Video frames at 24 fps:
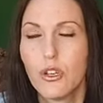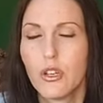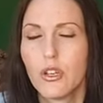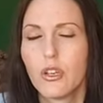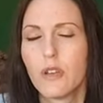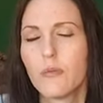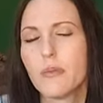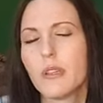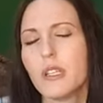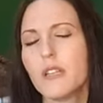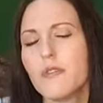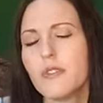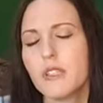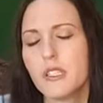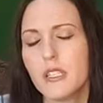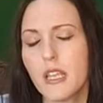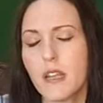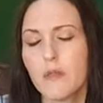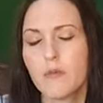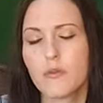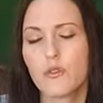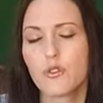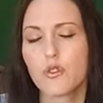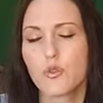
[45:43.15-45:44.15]
I believe it's
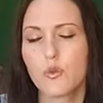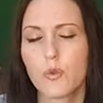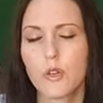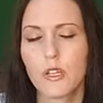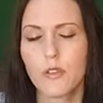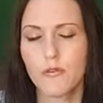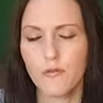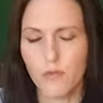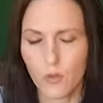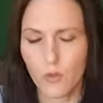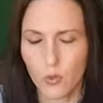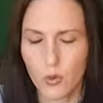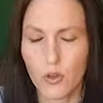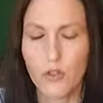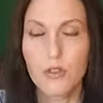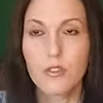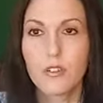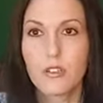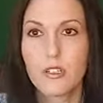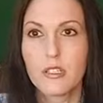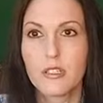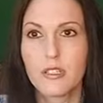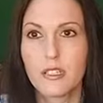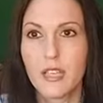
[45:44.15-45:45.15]
April 24th
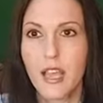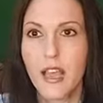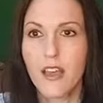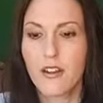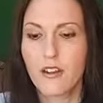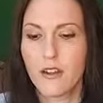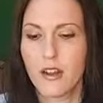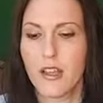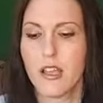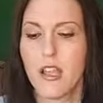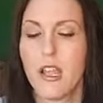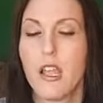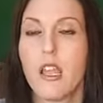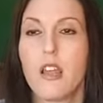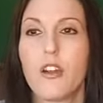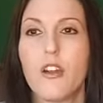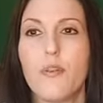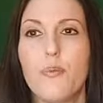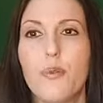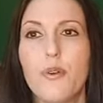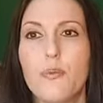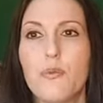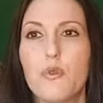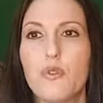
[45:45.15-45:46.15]
on a Saturday, and I'll
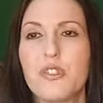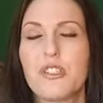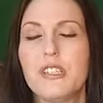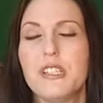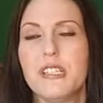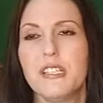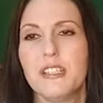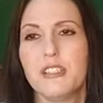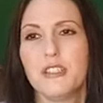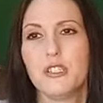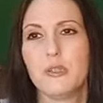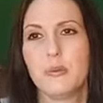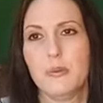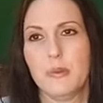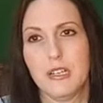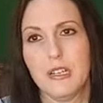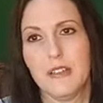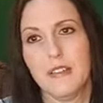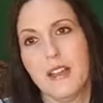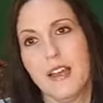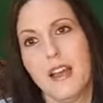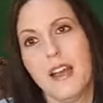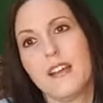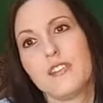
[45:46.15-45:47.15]
put more details about
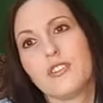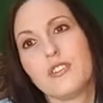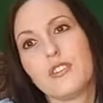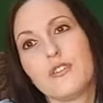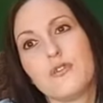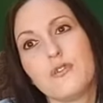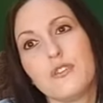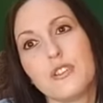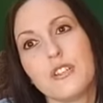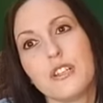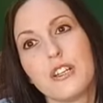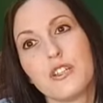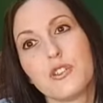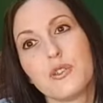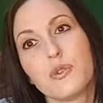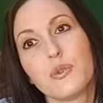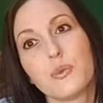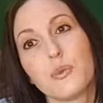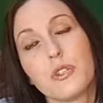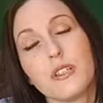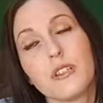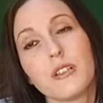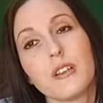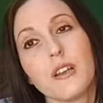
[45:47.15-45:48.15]
that. So if you guys are
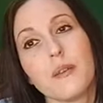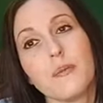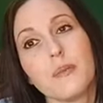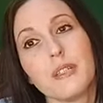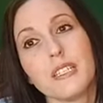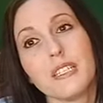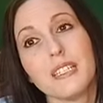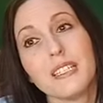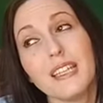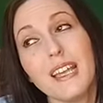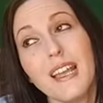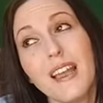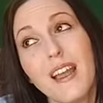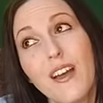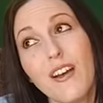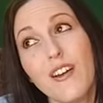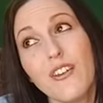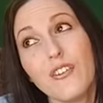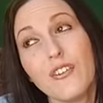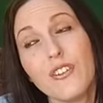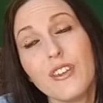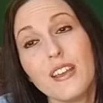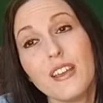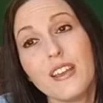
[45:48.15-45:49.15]
wanting to come into
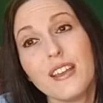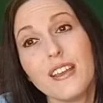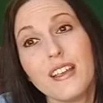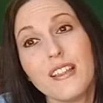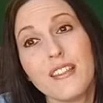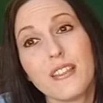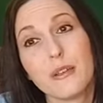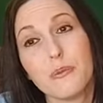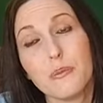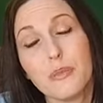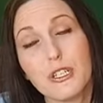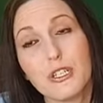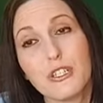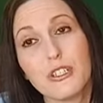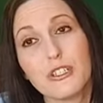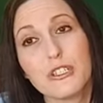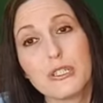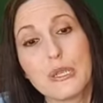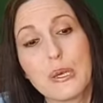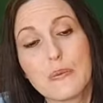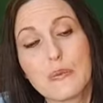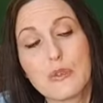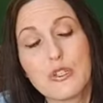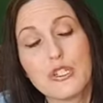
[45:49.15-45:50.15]
town, that'd be a good
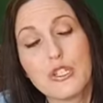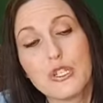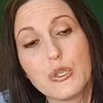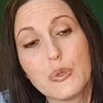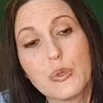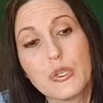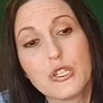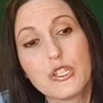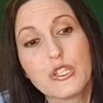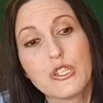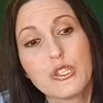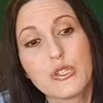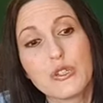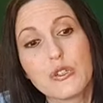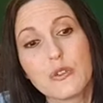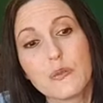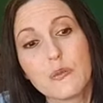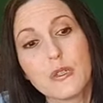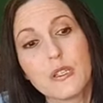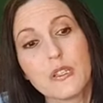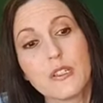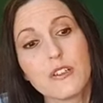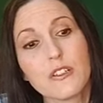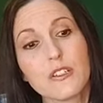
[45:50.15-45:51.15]
time to do it. She's going to
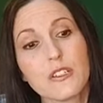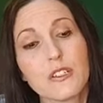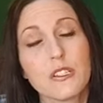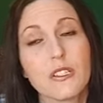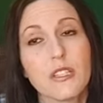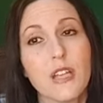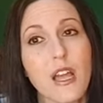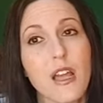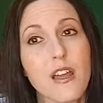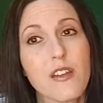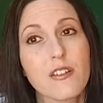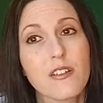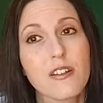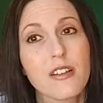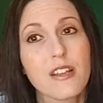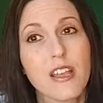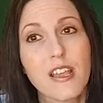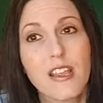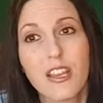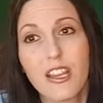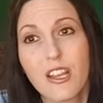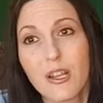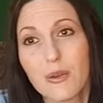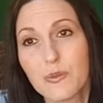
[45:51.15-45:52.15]
be there on a
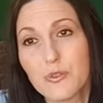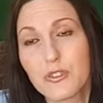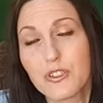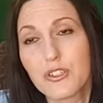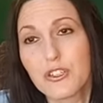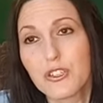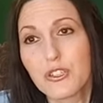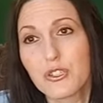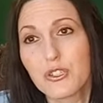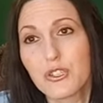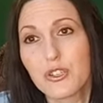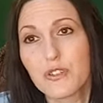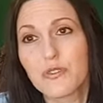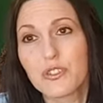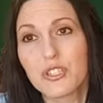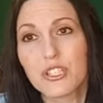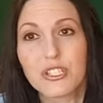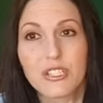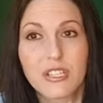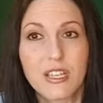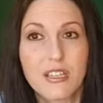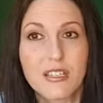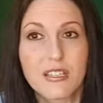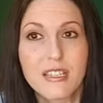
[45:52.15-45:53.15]
Saturday. You come to the service
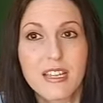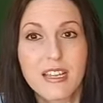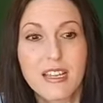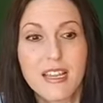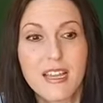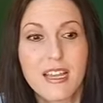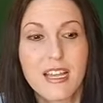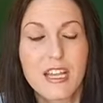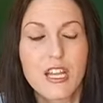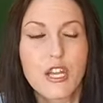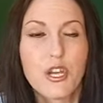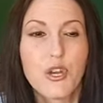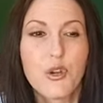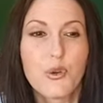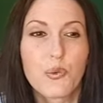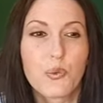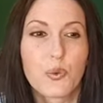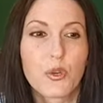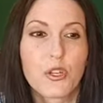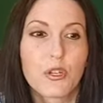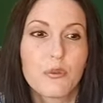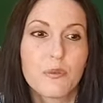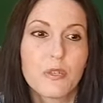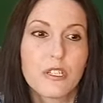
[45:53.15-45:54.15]
Sunday. We're
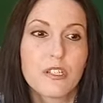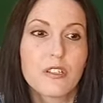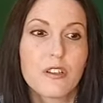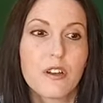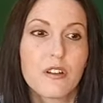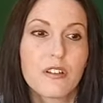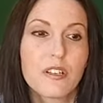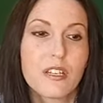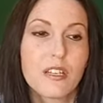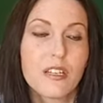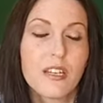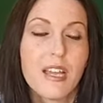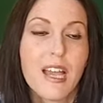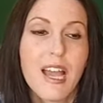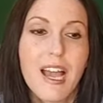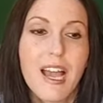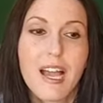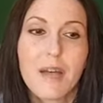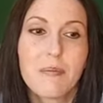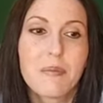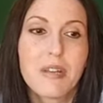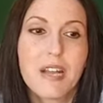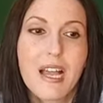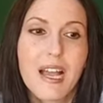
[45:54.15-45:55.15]
going to be talking.
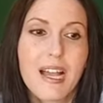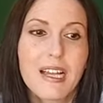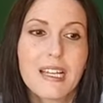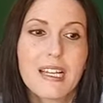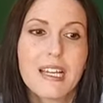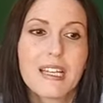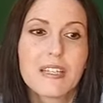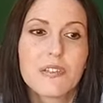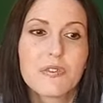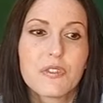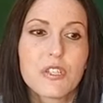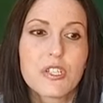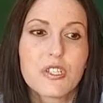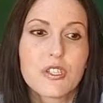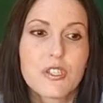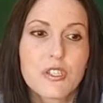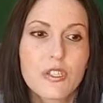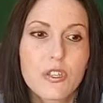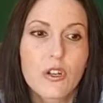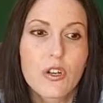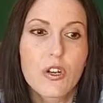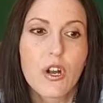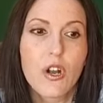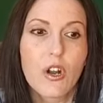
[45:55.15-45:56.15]
I mean, I kind of
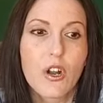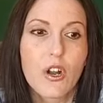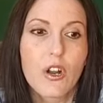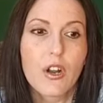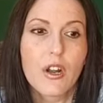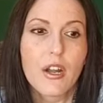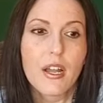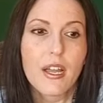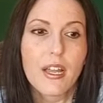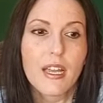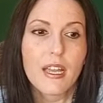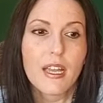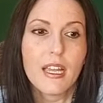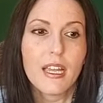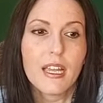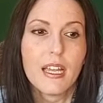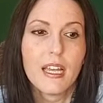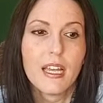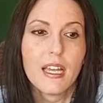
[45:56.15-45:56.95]
consider her a